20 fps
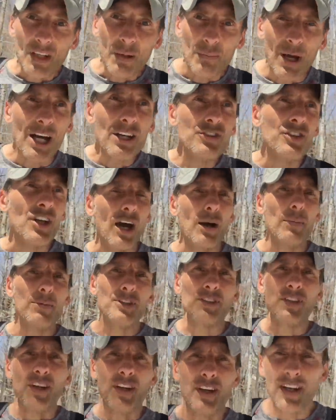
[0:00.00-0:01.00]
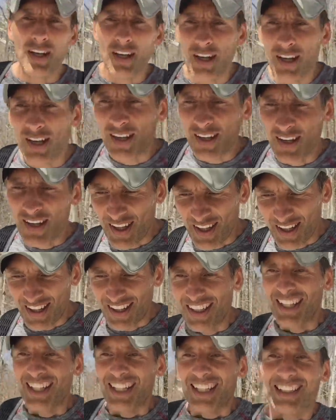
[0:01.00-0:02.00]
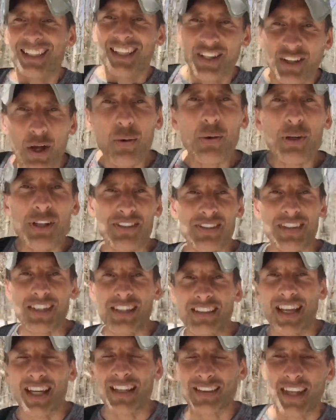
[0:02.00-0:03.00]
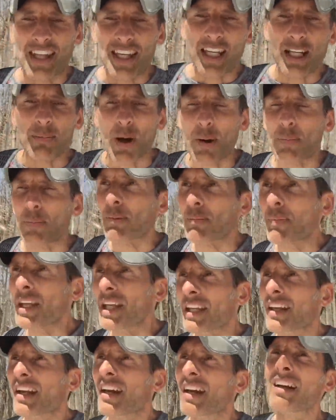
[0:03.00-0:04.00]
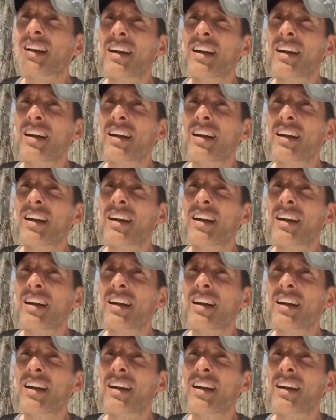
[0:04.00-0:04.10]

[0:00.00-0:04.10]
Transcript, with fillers: my job is to, to notice these as they come up in me,